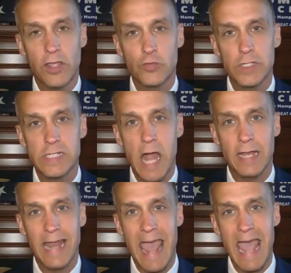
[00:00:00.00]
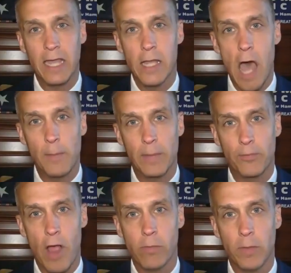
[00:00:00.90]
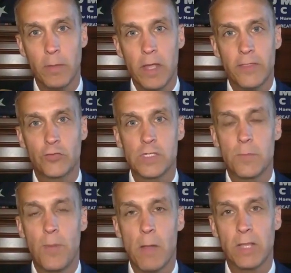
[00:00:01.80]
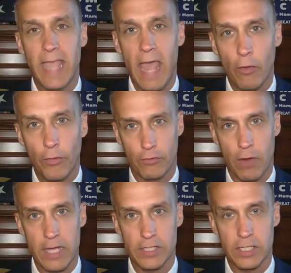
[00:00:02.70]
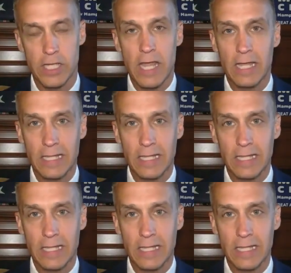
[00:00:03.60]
this was not an economic problem, this was a public health crisis.